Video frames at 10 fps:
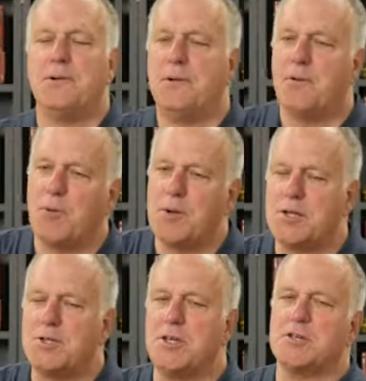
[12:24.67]
Well, we
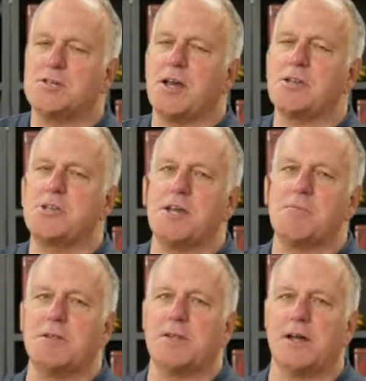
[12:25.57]
could eat the sachet,
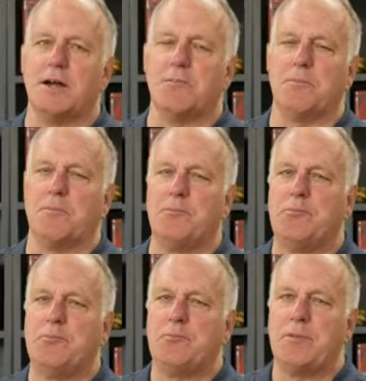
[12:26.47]
but
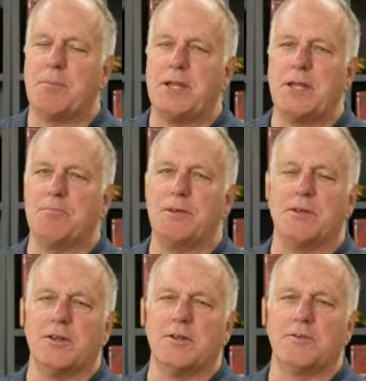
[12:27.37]
that might not be
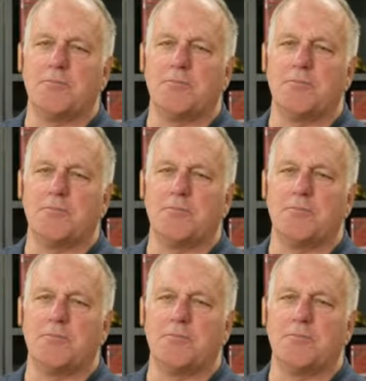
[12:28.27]
good either.